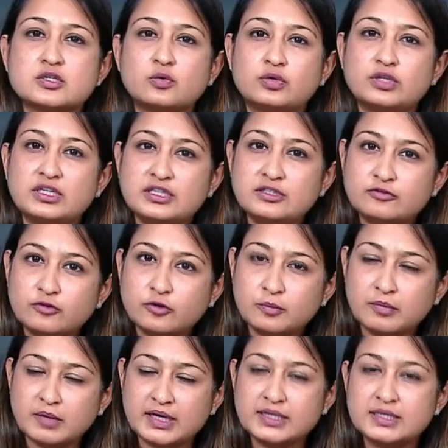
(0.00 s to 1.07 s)
only for
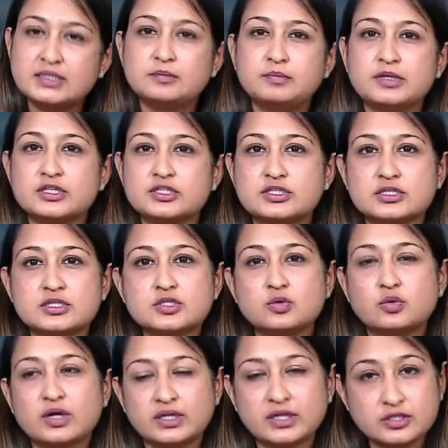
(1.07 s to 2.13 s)
mild patients who
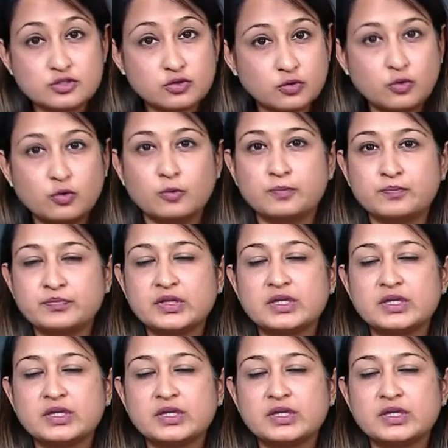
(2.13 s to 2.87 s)
are at home.